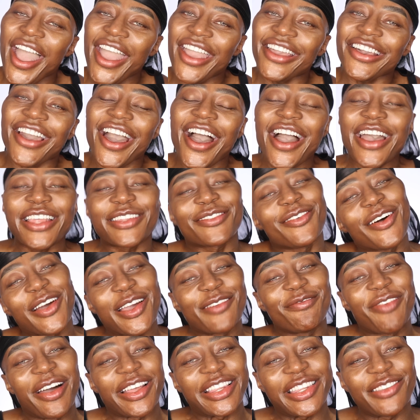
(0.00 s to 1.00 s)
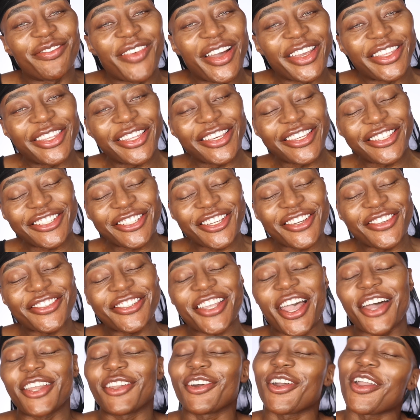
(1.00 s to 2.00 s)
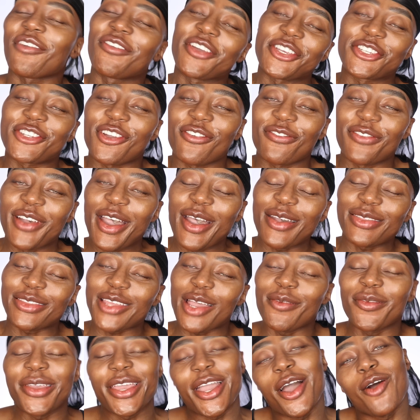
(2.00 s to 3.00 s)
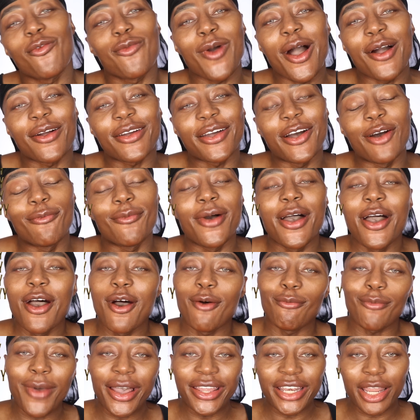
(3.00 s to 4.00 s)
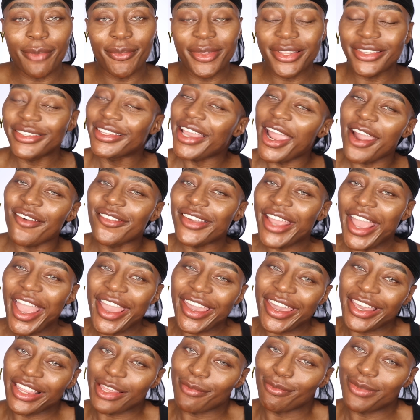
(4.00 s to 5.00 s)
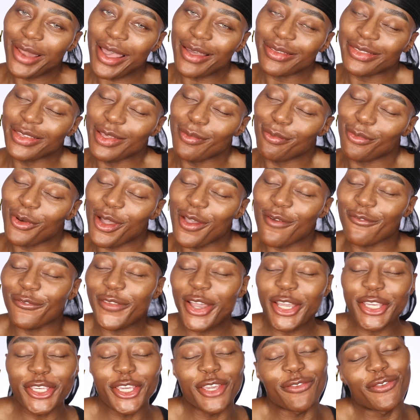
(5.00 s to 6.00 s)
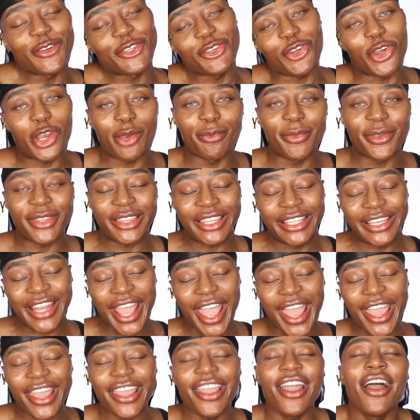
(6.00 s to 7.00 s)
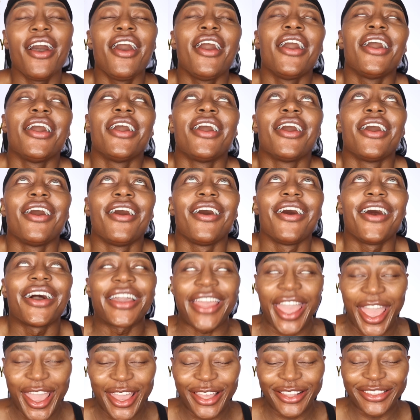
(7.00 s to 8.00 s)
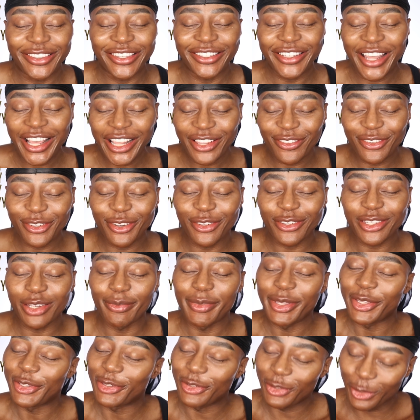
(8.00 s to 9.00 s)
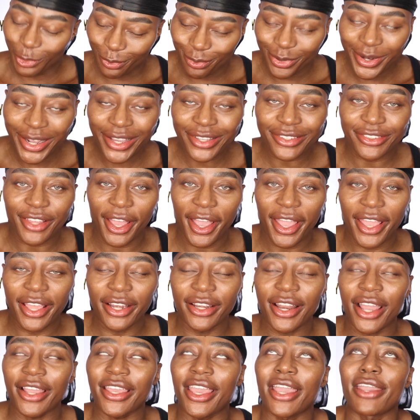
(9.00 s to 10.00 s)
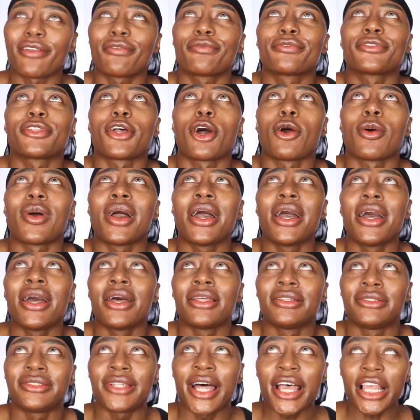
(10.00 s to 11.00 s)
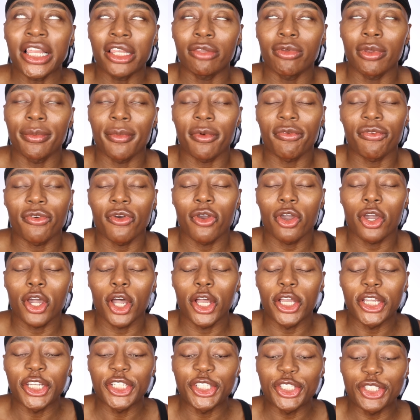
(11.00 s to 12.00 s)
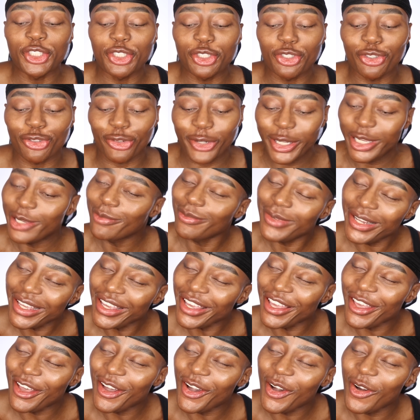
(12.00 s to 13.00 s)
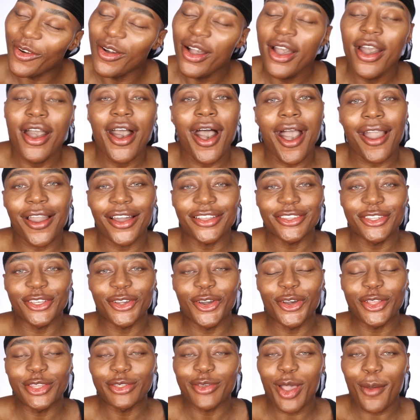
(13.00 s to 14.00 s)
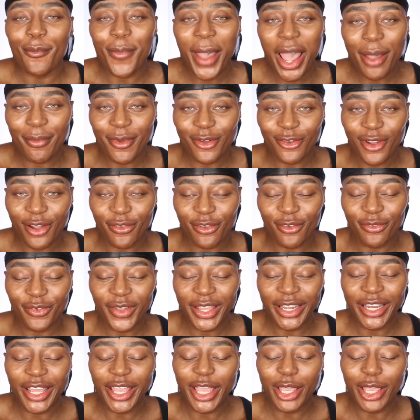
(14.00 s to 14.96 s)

Hey guys, welcome back to my YouTube channel. If it's your first time here, welcome. My name is Gary, aka The Plastic Boy, and thank you for joining me today. Okay, today's video is gonna be super exciting. Okay, so last week before I got extremely ill, I got to go to a Pat Mcgrath event.